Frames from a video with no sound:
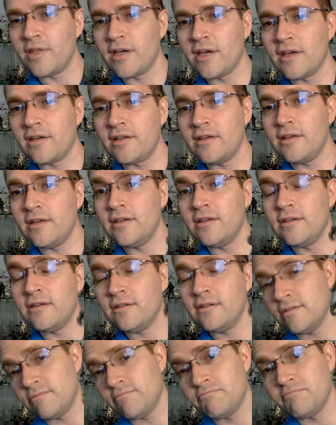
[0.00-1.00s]
that
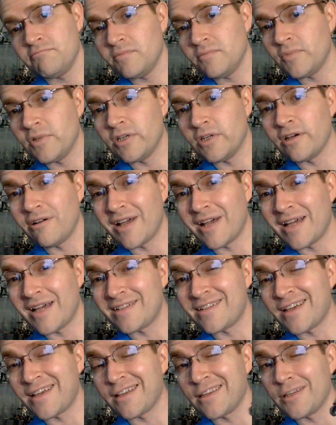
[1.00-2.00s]
he,
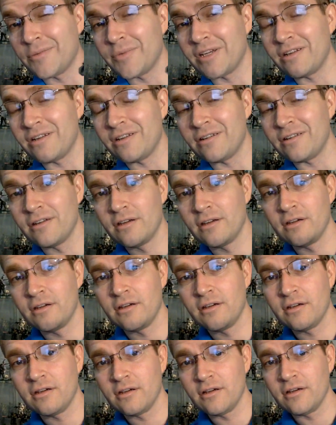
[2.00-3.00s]
has that limited
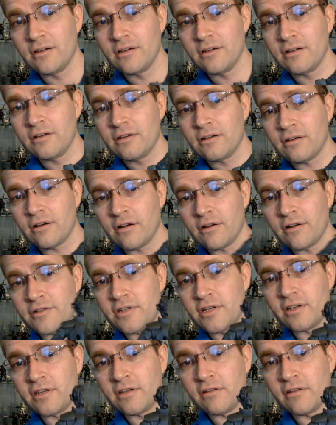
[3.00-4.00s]

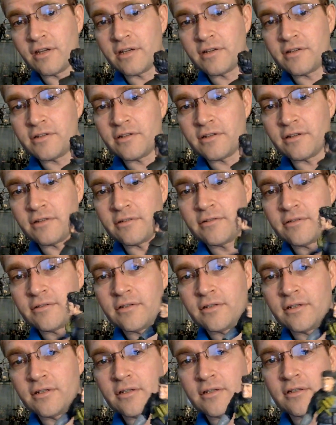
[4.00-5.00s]
articulation.
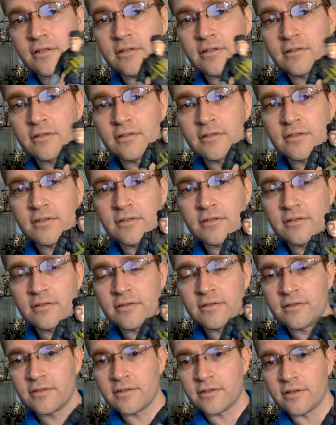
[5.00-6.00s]

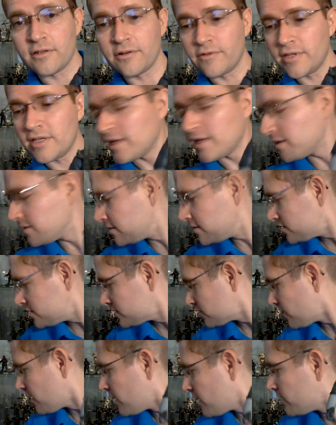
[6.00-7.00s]
So, and
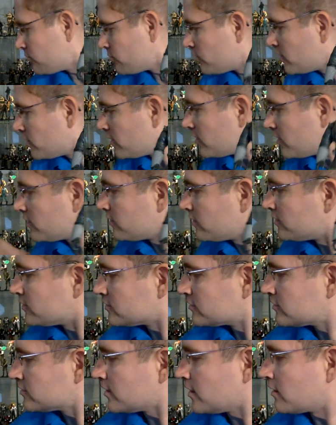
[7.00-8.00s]
this guy
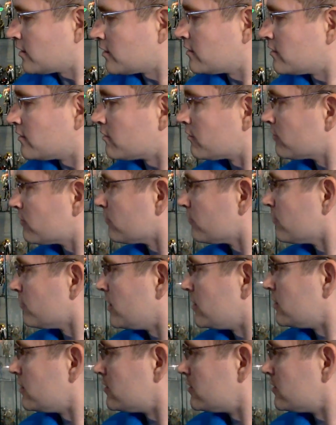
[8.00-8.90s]
was, out of the three,